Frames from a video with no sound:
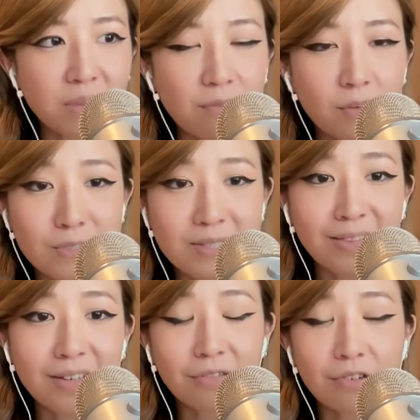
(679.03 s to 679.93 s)
If you've seen
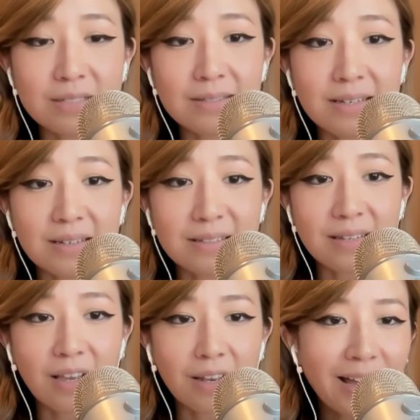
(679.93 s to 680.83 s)
the differences
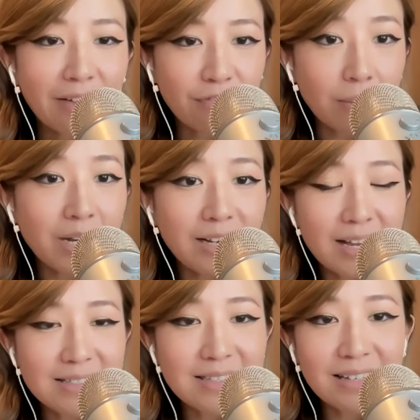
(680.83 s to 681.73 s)
in feminine
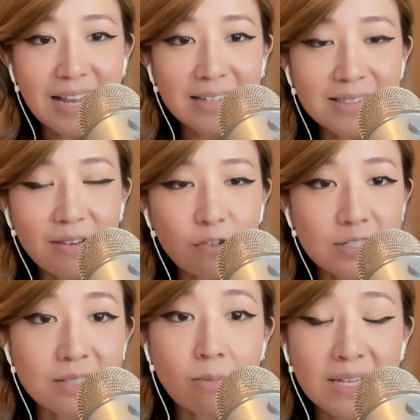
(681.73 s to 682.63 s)
S E dancing
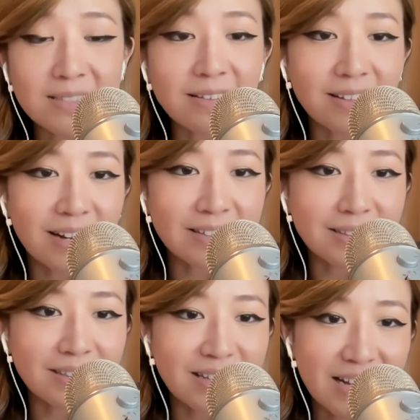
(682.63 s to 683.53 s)
versus masculine S
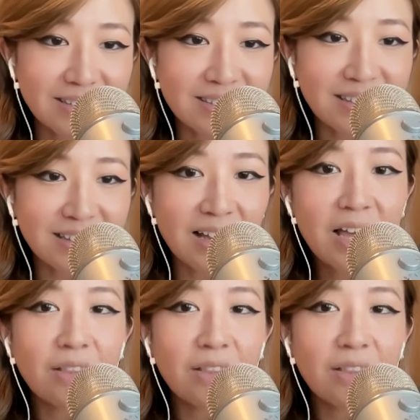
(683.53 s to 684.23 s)
E dancing,